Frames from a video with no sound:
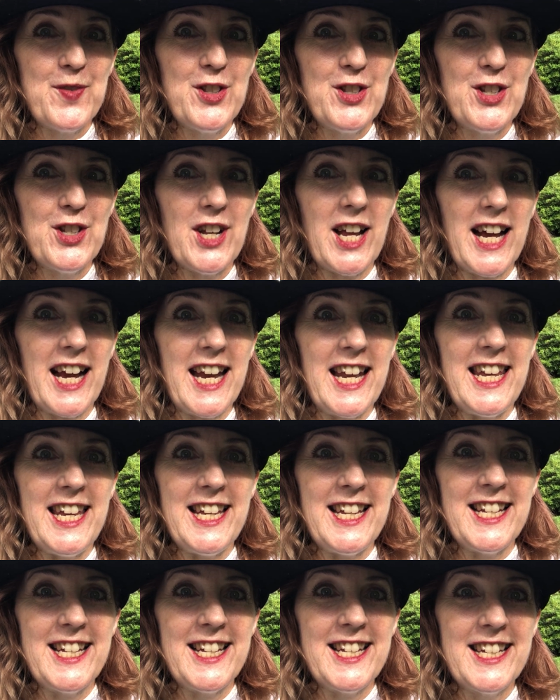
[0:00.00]
tsunagari
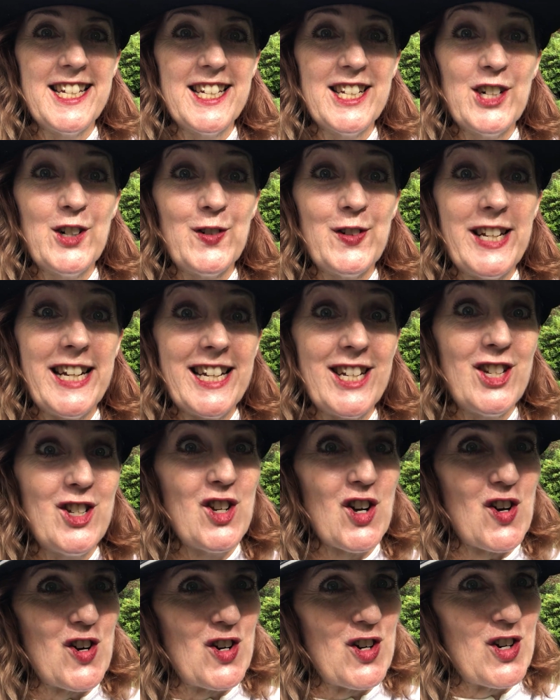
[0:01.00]

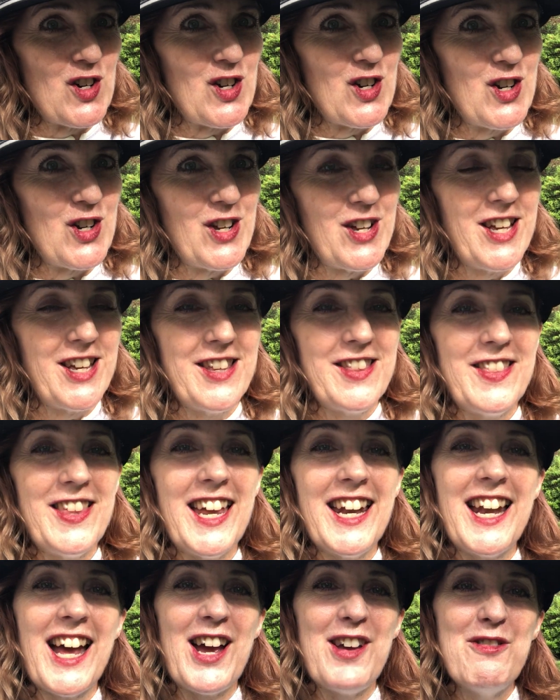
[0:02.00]
connection
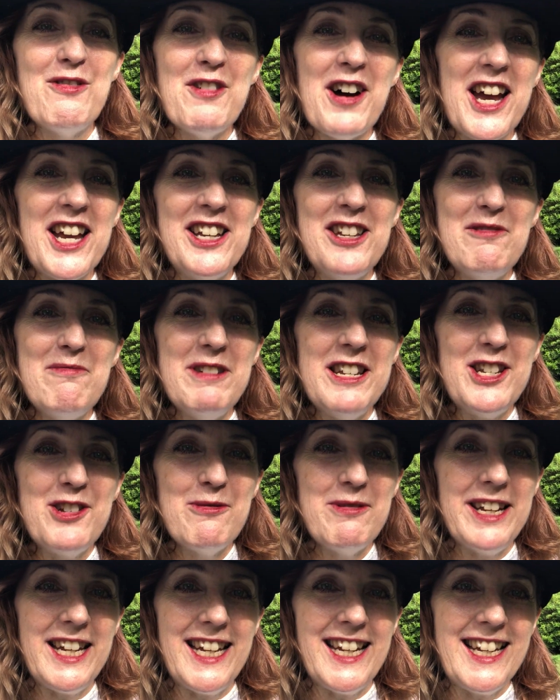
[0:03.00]
that I find
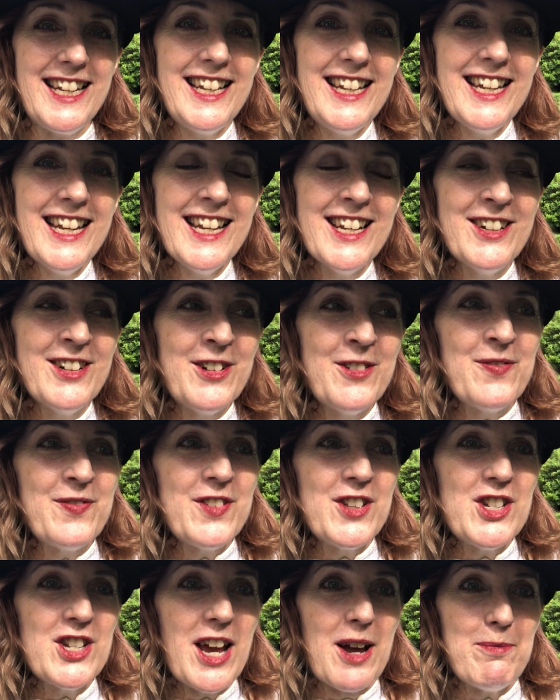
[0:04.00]
between
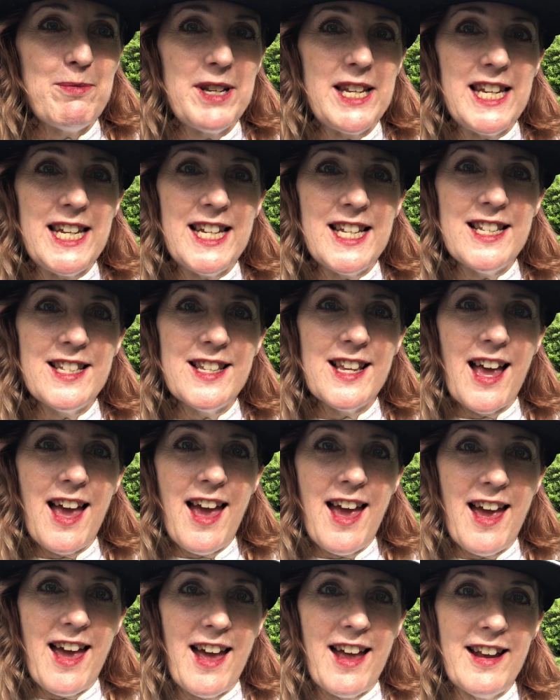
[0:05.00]
Japanese
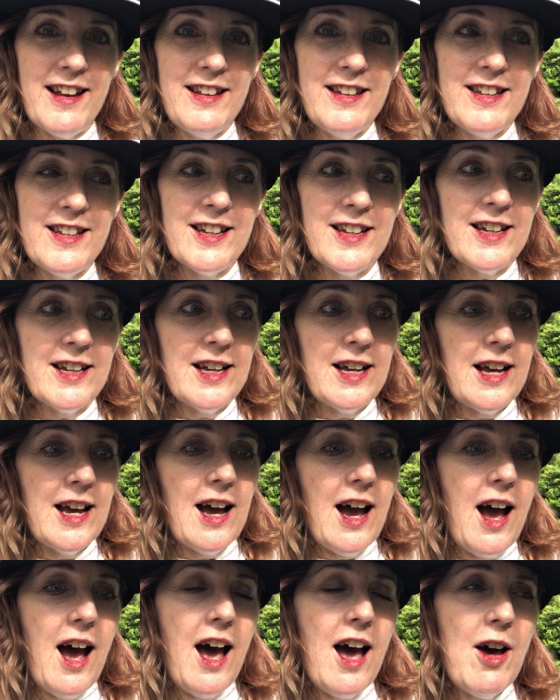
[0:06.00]
and
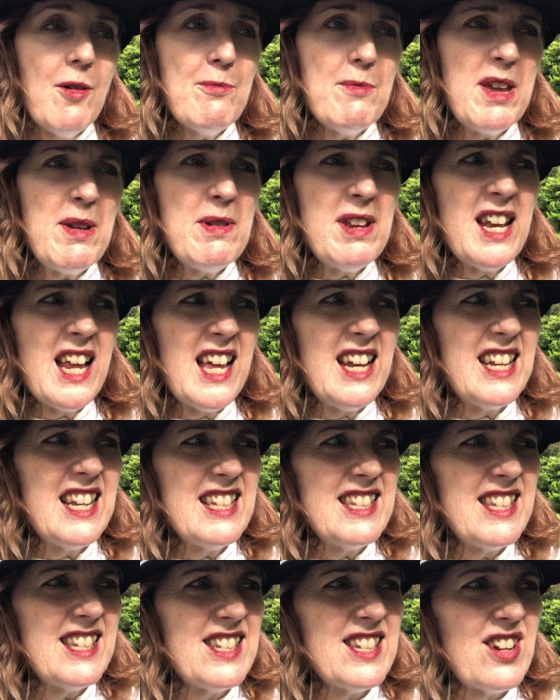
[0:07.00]
maybe not
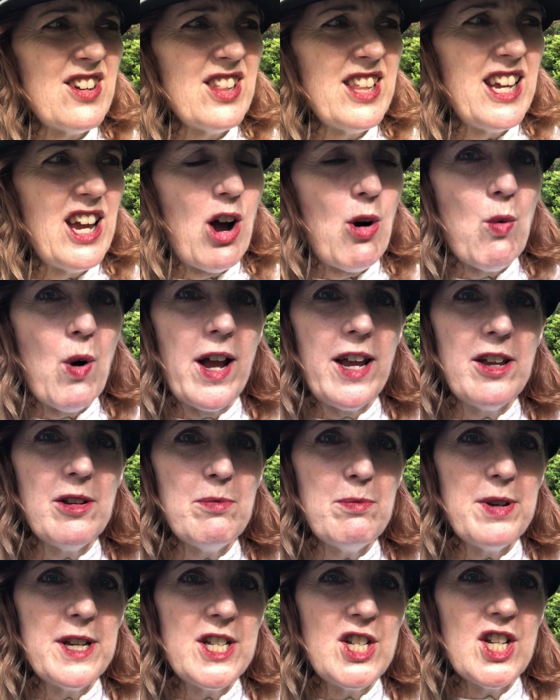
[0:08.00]
necessarily Hawaiian
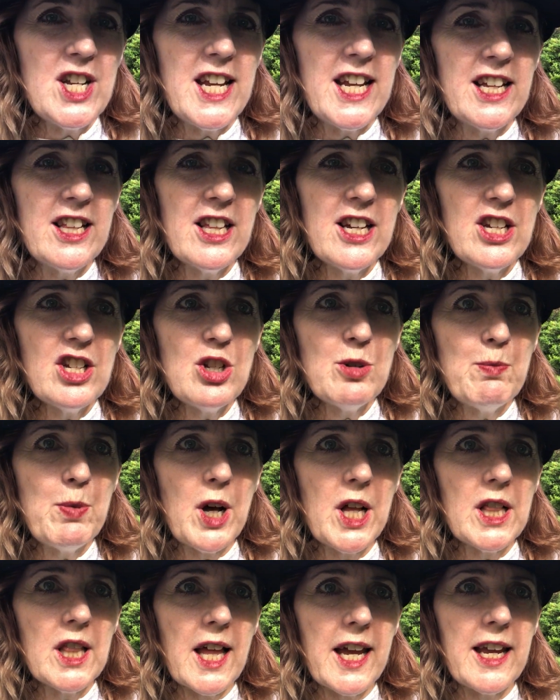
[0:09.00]
Pidgin English,
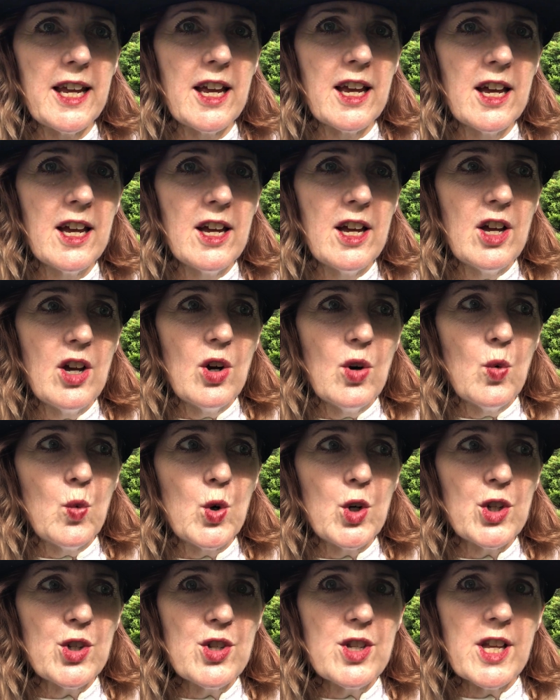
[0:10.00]
but like
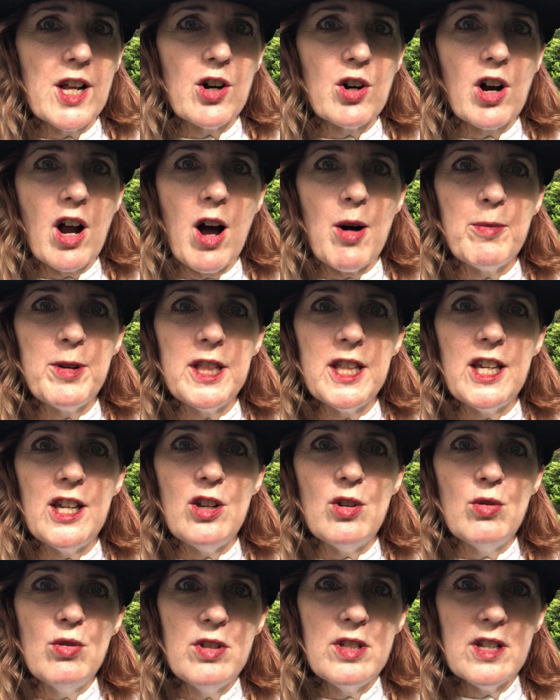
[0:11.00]
words that are commonly
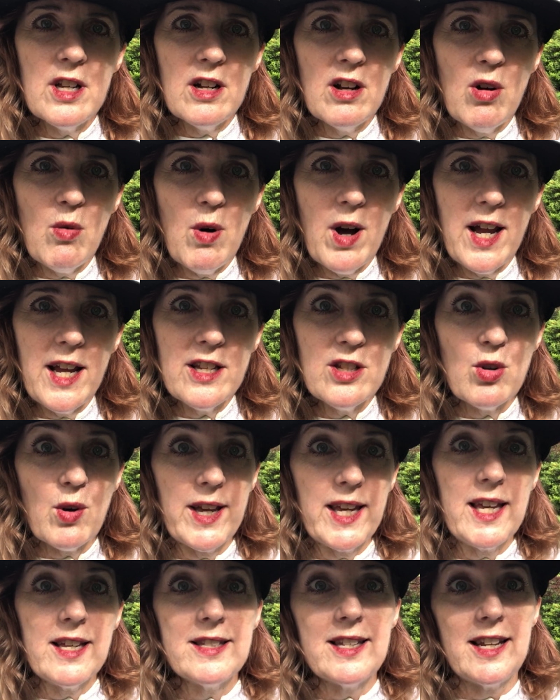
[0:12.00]
used in Hawaii. So I
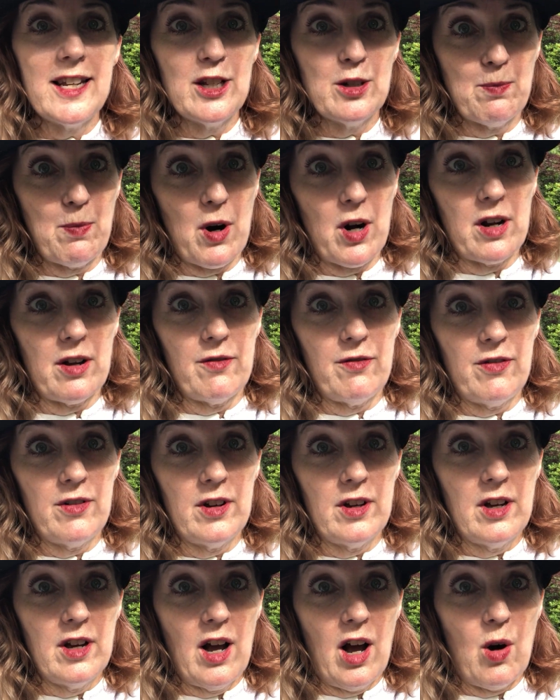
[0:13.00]
guess it is part of
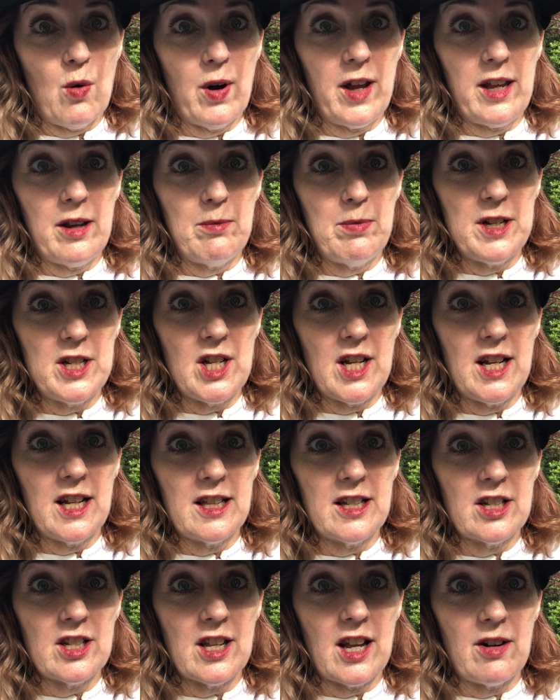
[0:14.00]
Hawaiian Pidgin
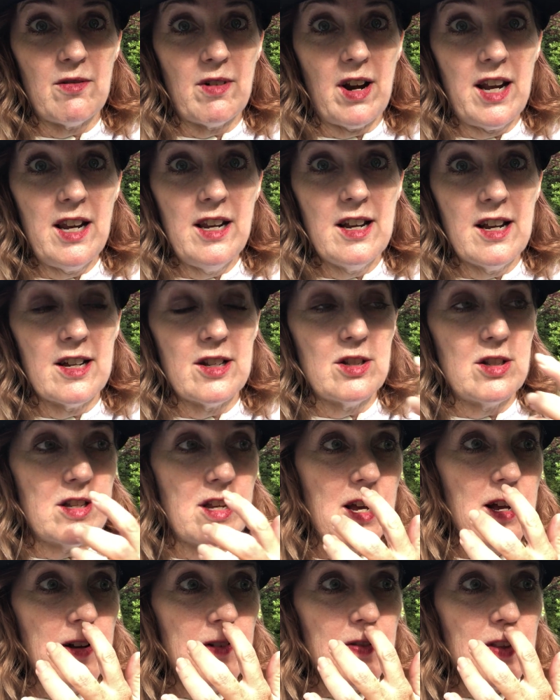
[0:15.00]
English then, right? Because
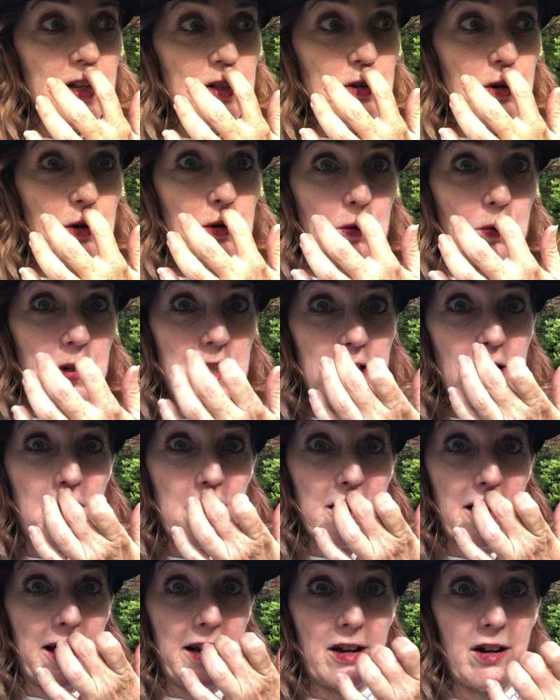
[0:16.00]
that's what we
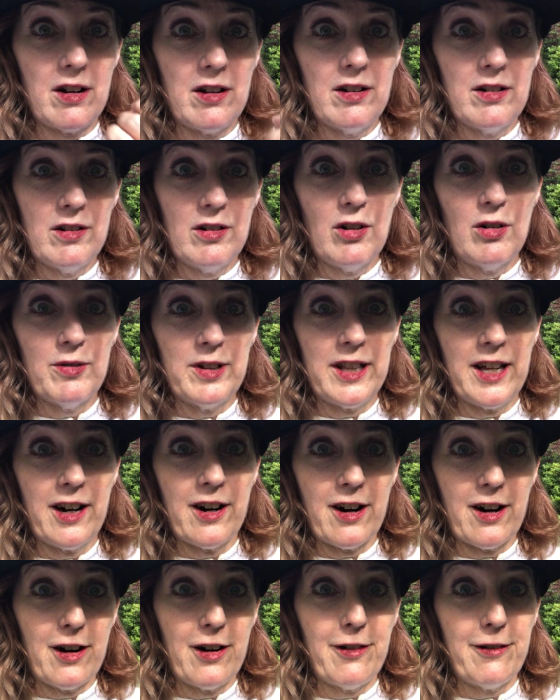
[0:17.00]
talk like over
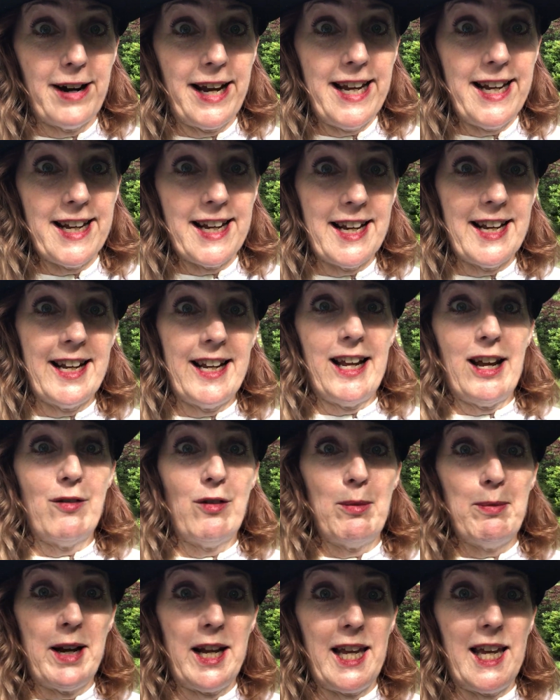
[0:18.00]
there, right?
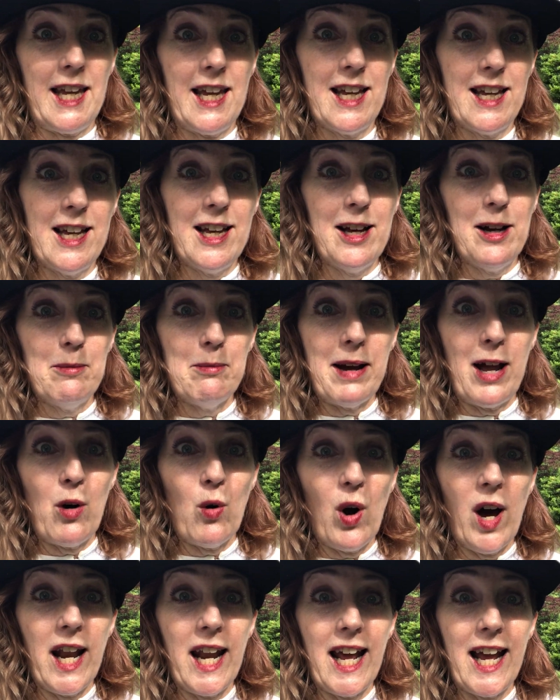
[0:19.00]
Everybody. My
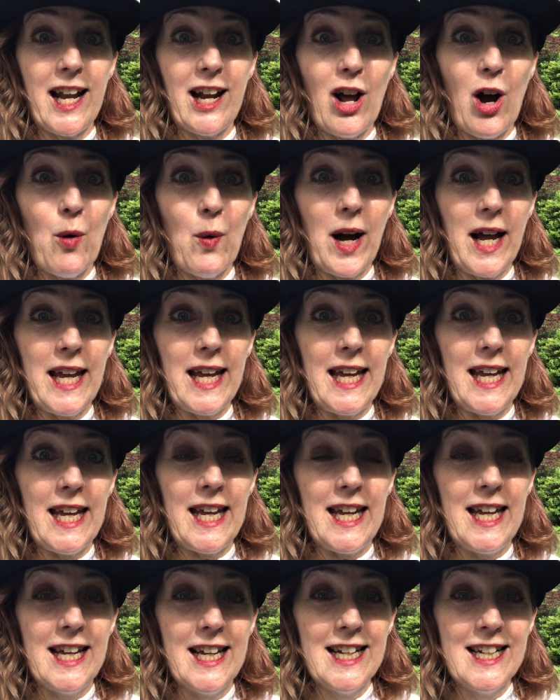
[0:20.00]
ohana in
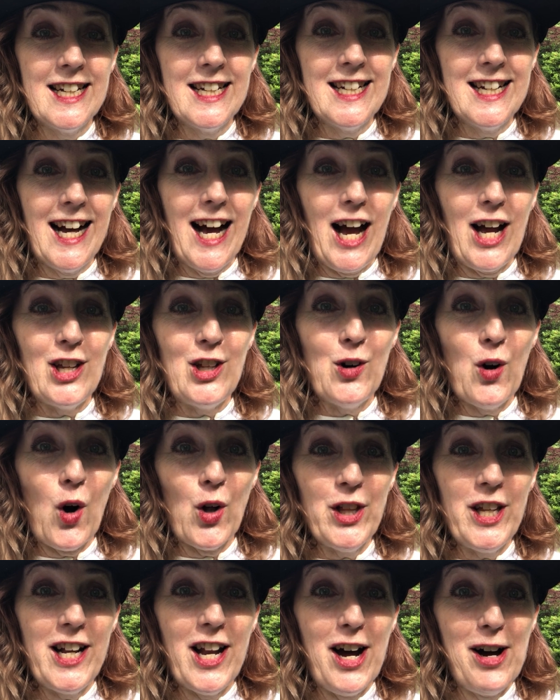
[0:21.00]
Hawaii. How you
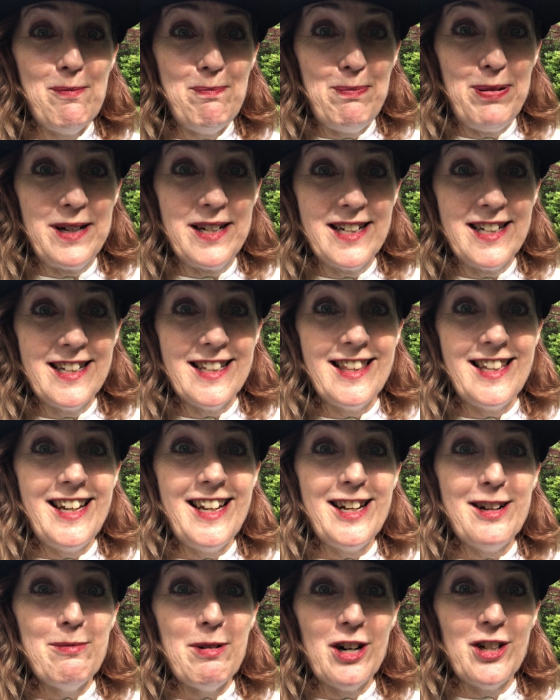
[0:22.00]
holding up?
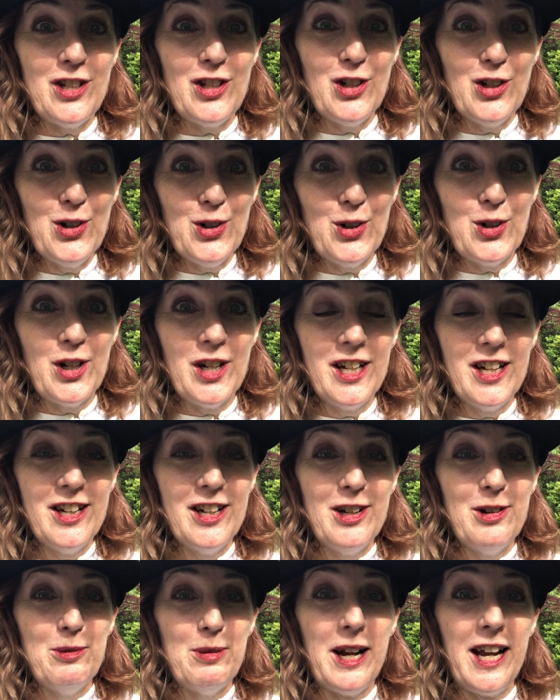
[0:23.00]
Thinking about you.
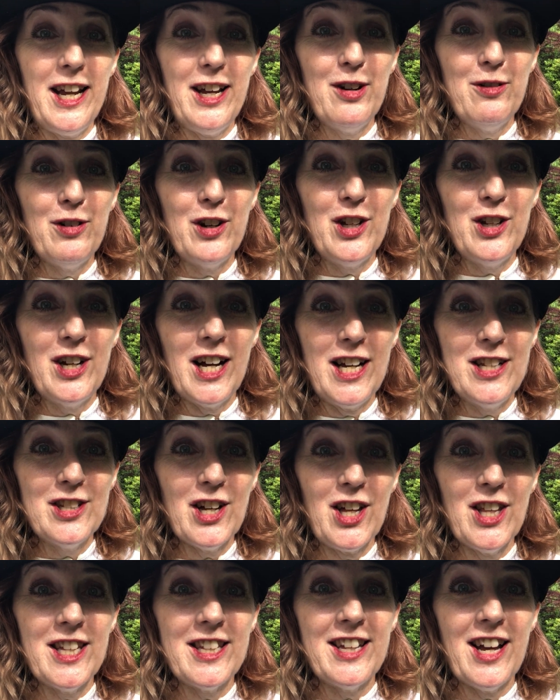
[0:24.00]
Praying for you guys
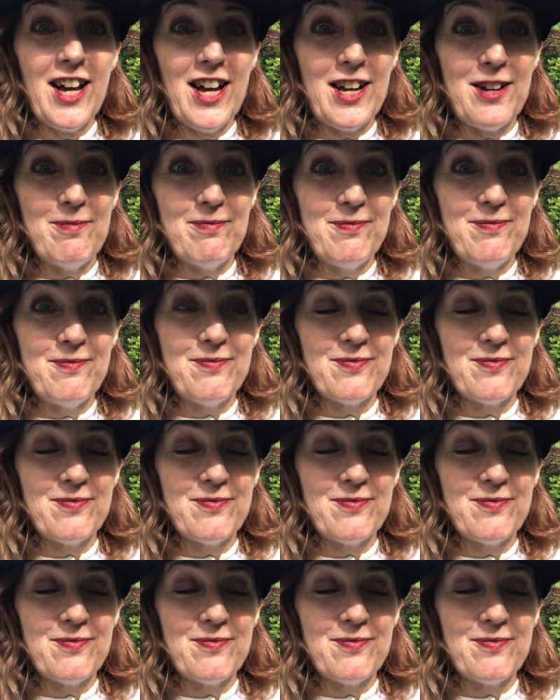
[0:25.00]
all the time.